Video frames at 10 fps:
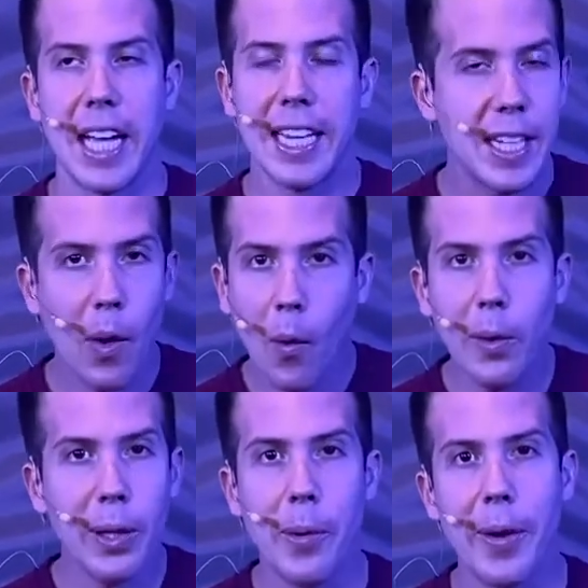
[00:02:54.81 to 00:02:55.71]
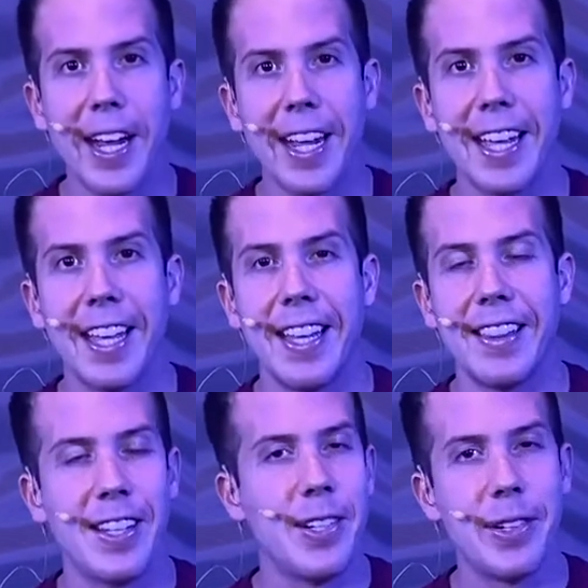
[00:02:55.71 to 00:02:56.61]
And the only way
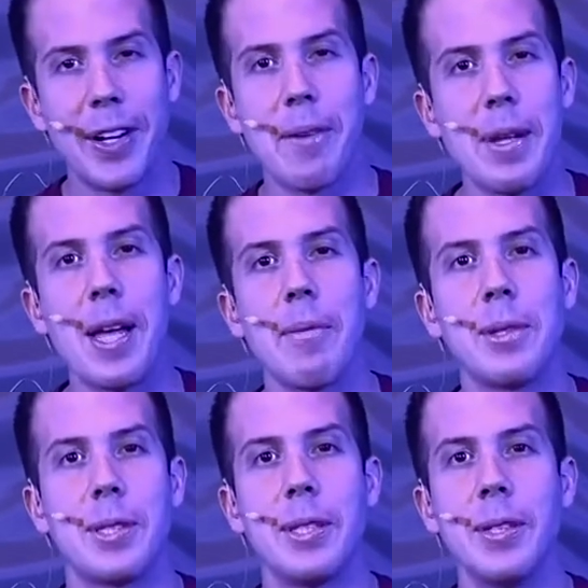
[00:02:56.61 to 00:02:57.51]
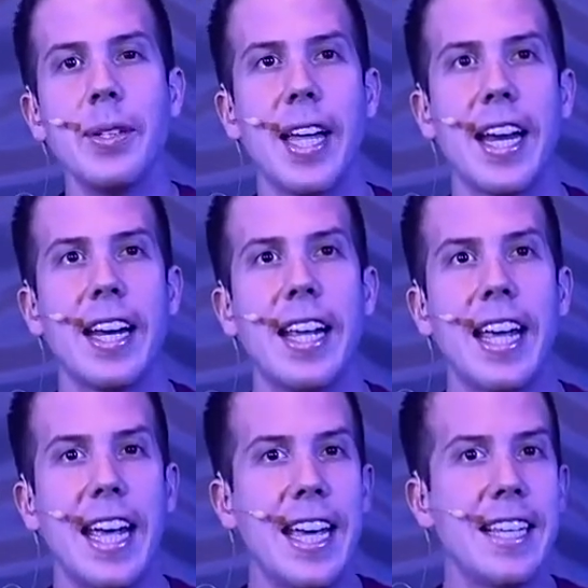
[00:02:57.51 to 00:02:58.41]
that you're going to be able to do that
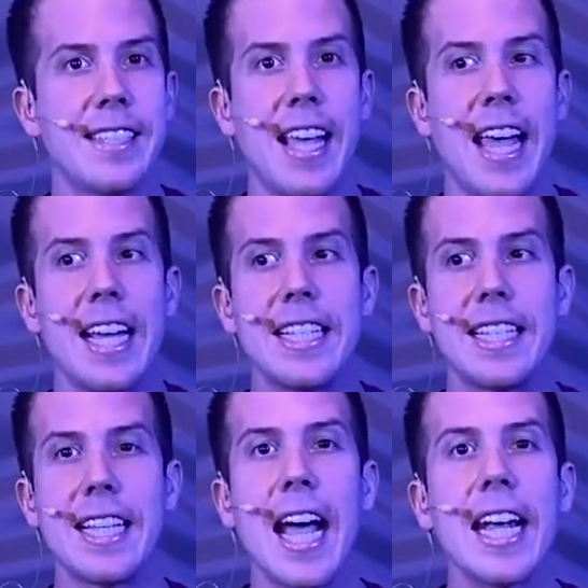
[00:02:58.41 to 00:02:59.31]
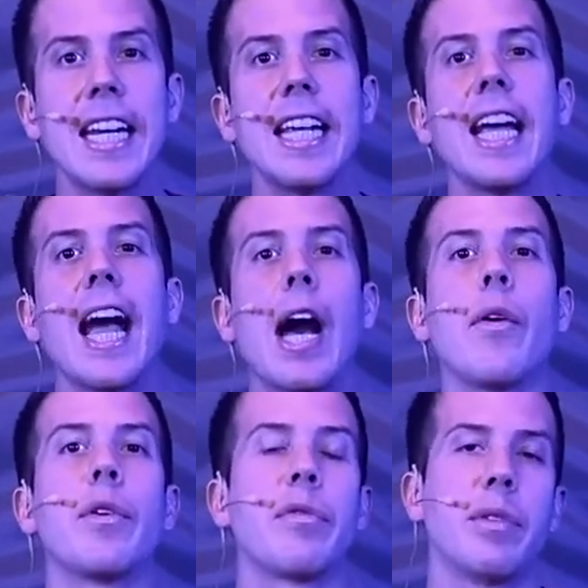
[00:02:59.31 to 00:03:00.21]
is signing
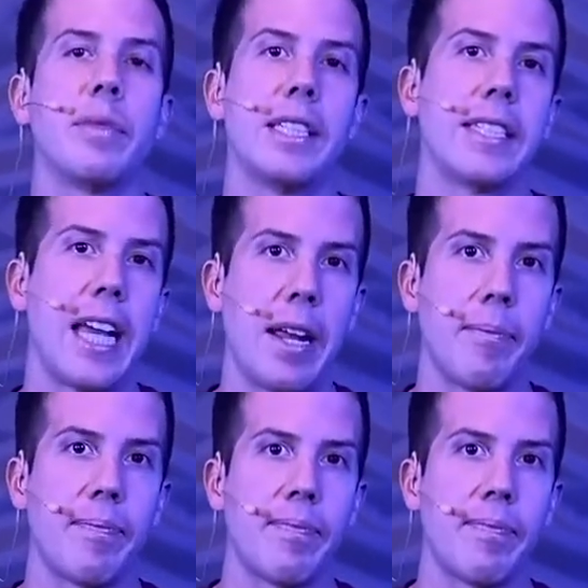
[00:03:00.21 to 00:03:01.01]
out from this game.